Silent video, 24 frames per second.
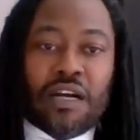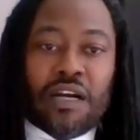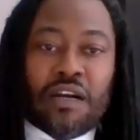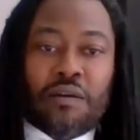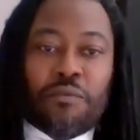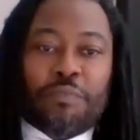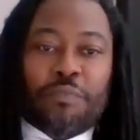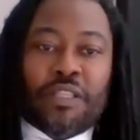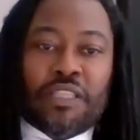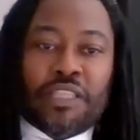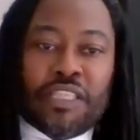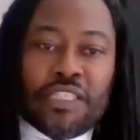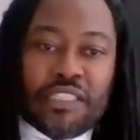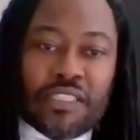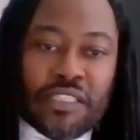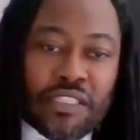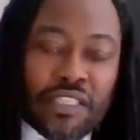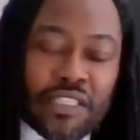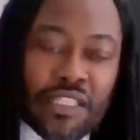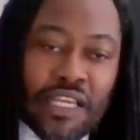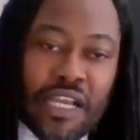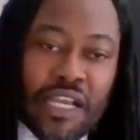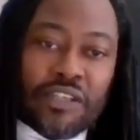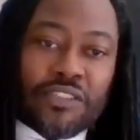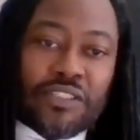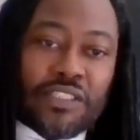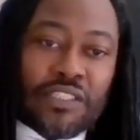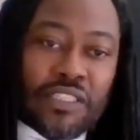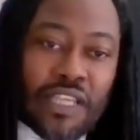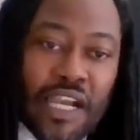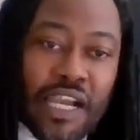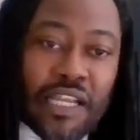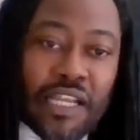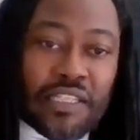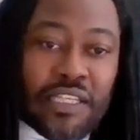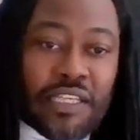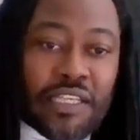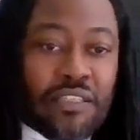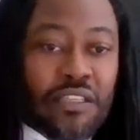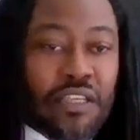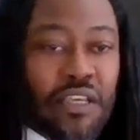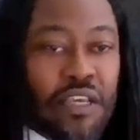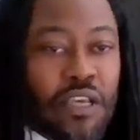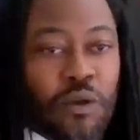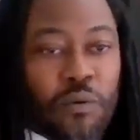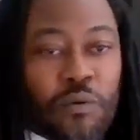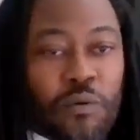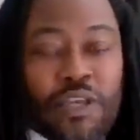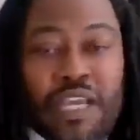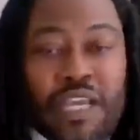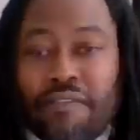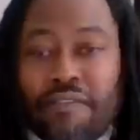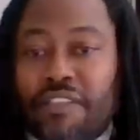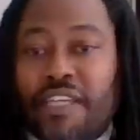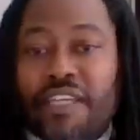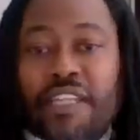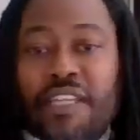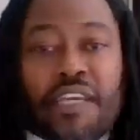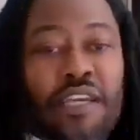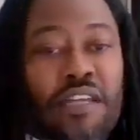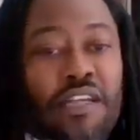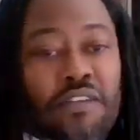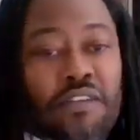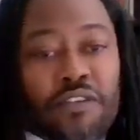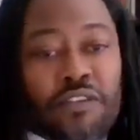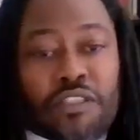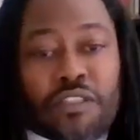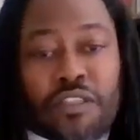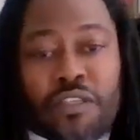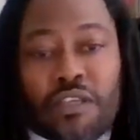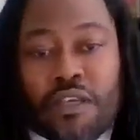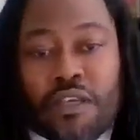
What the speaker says: with policing in our society. We have to get ahead of it.